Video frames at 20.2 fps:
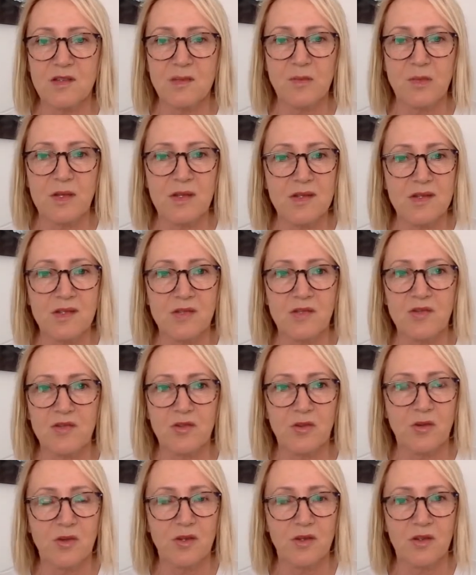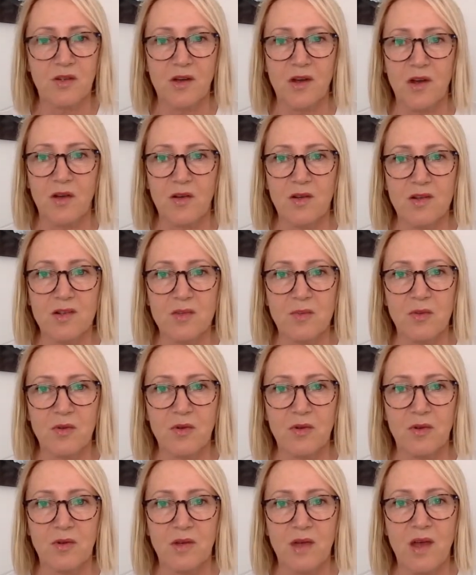peace, and joy in the Holy
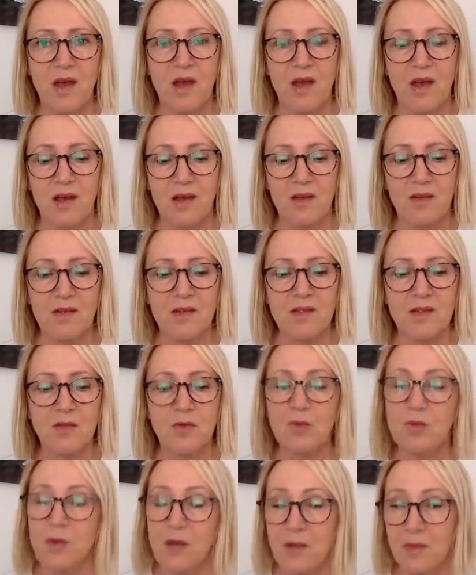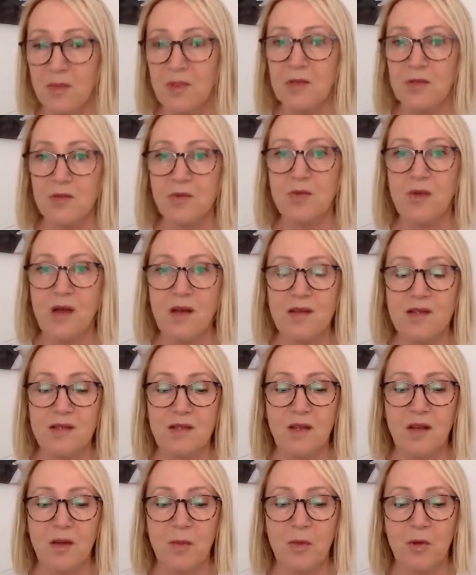Spirit. And there's a remnant
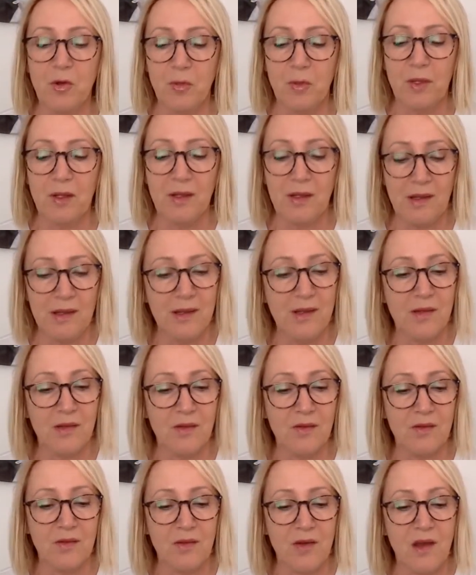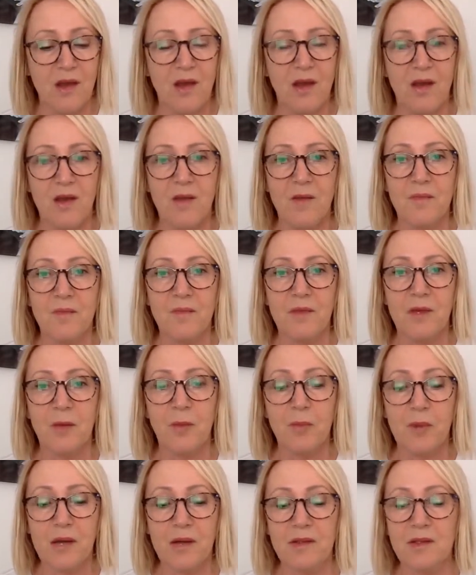rising up who believe
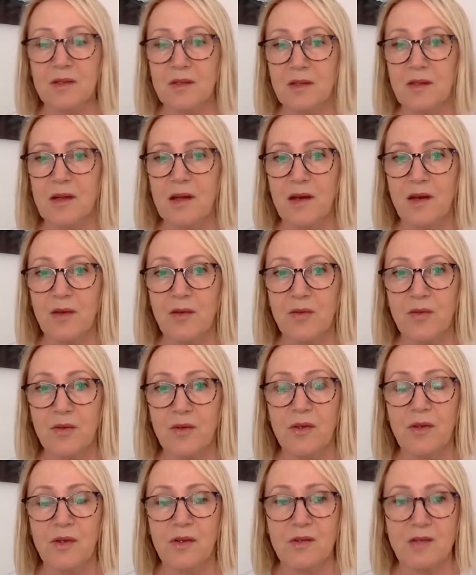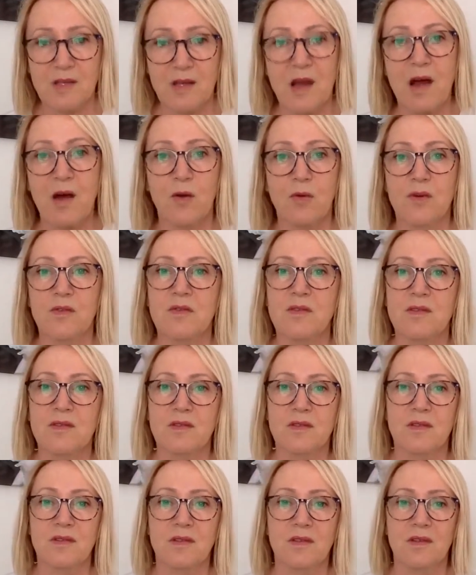abundant life is
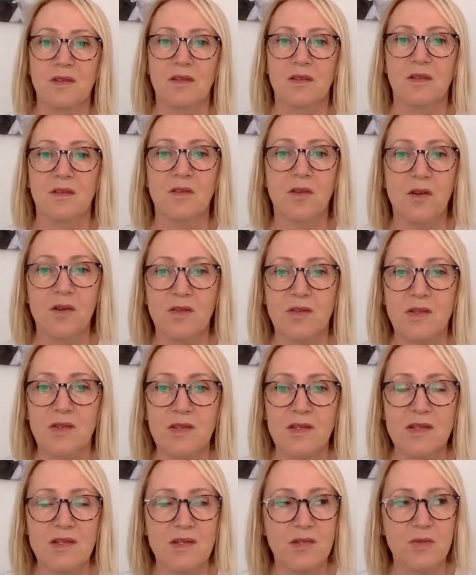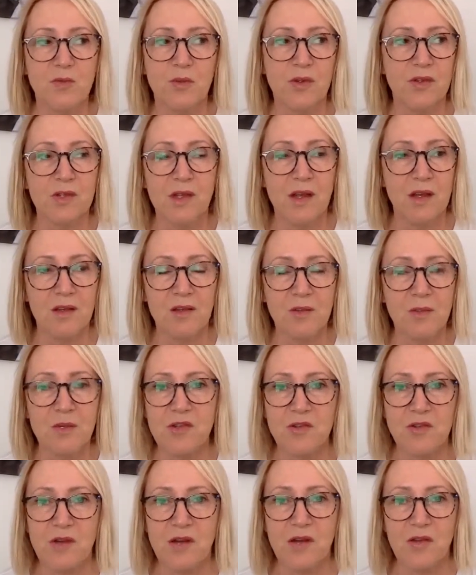ours. Not this, what the
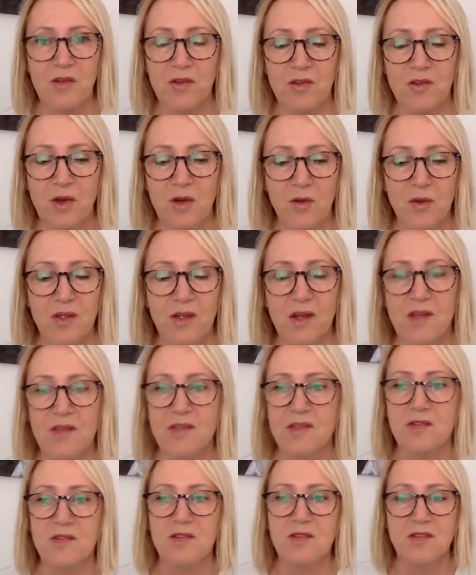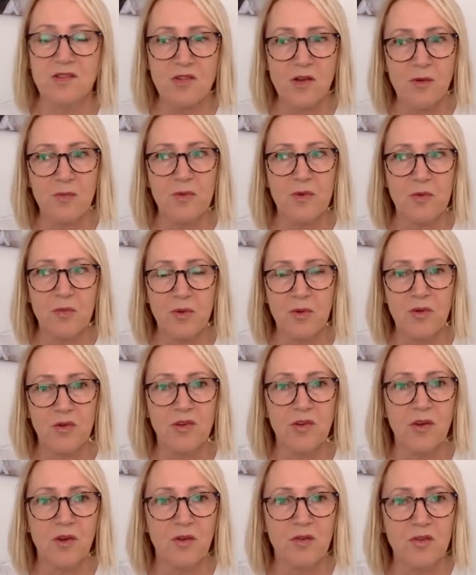enemy's trying to throw at us to stop the
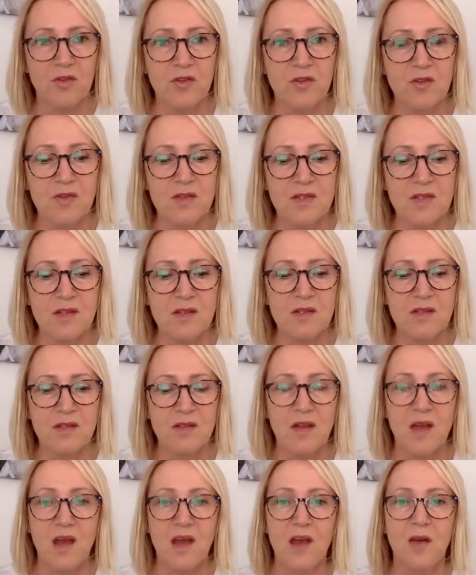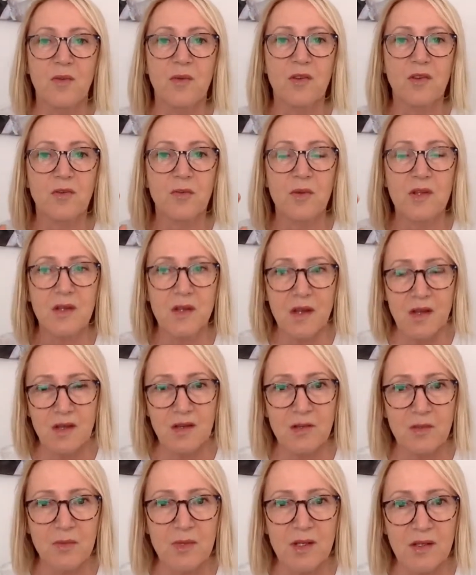birthing of a new season. Because when the
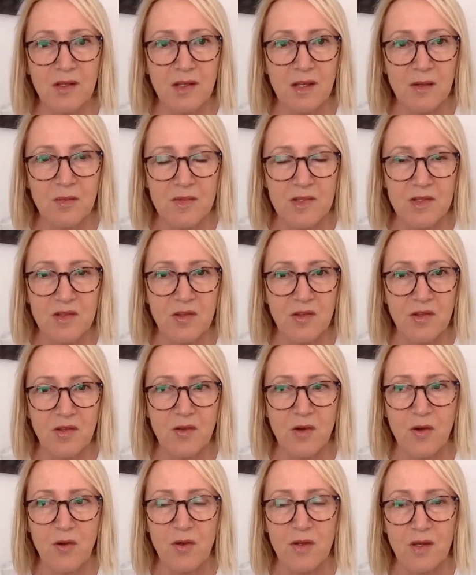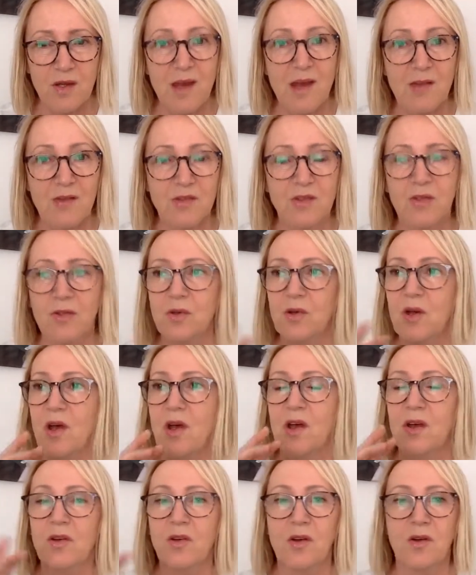enemy keeps throwing at you
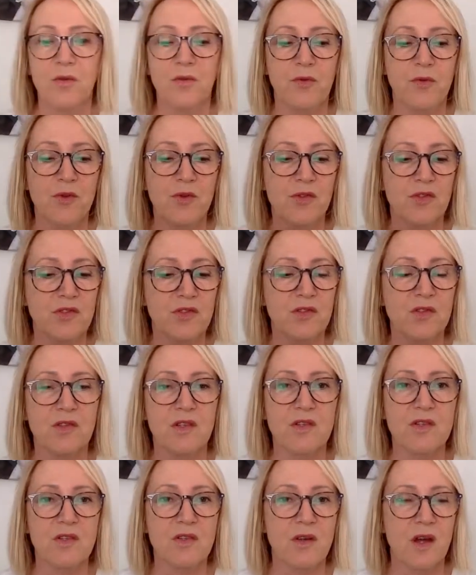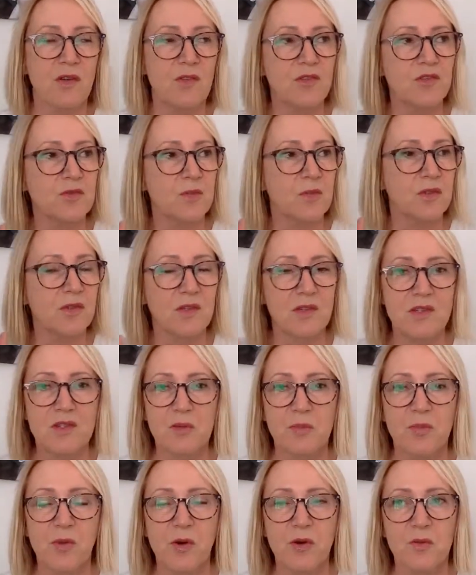confusion, discouragement,
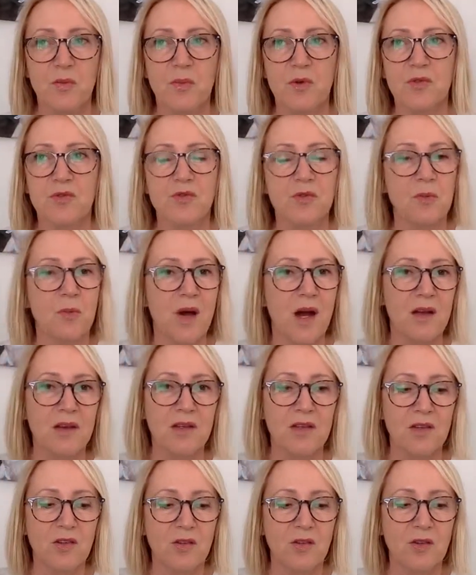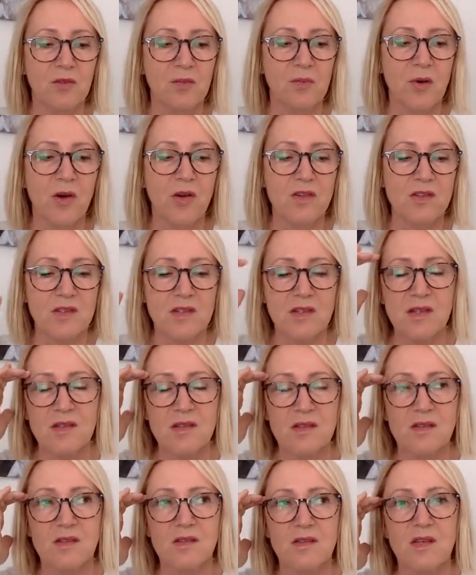disappointment, reminding you of past
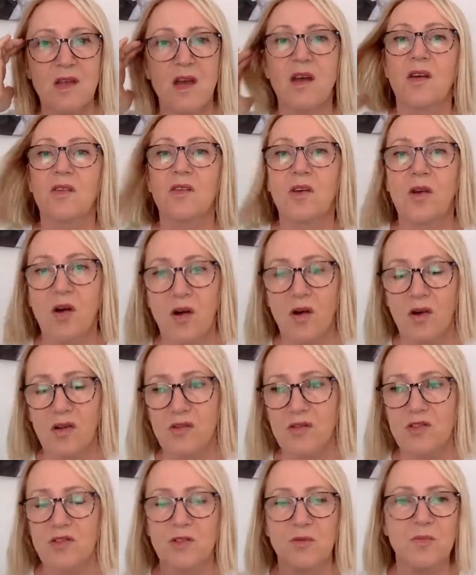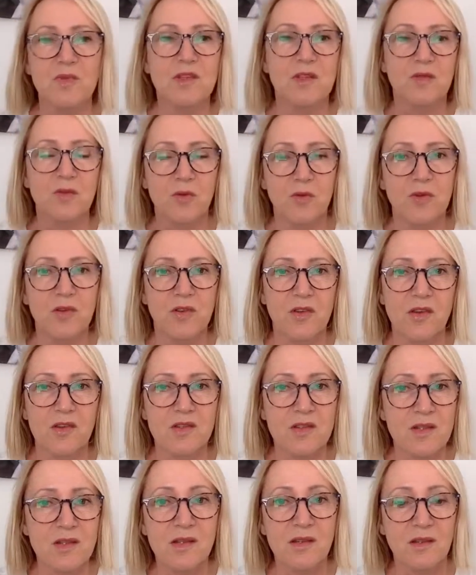seasons, the hardships, and all of
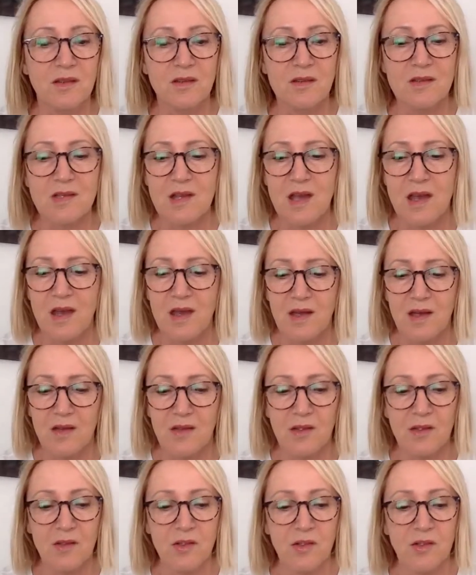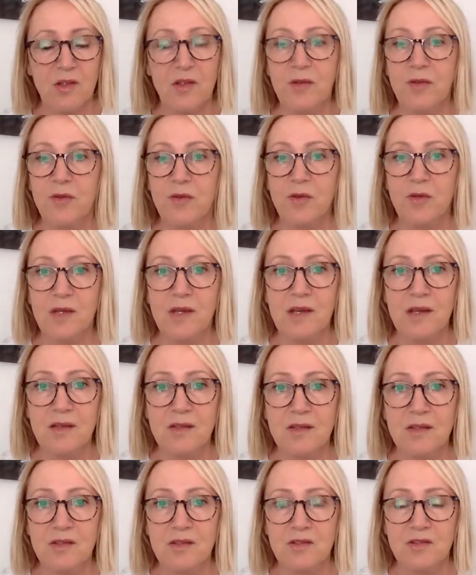those things, then you're going to
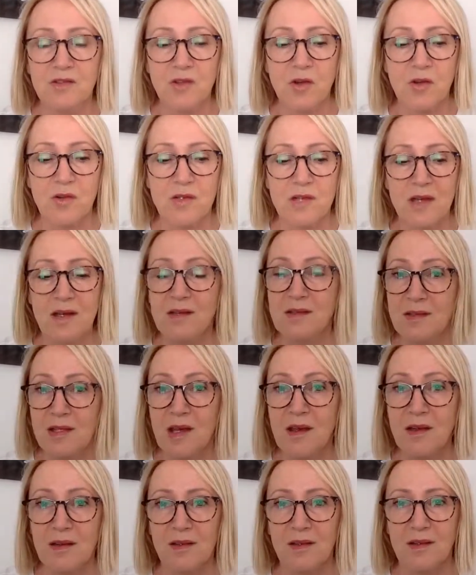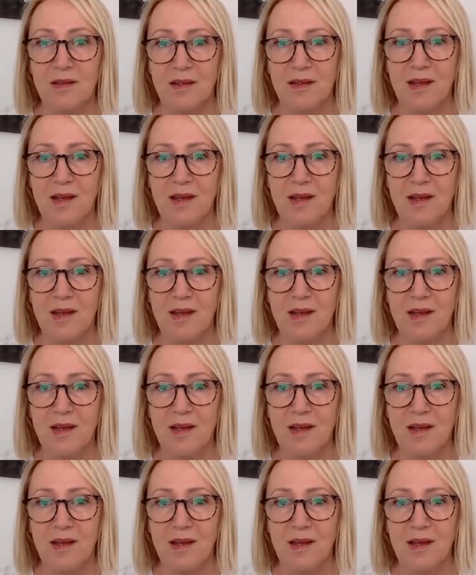forget John 10 10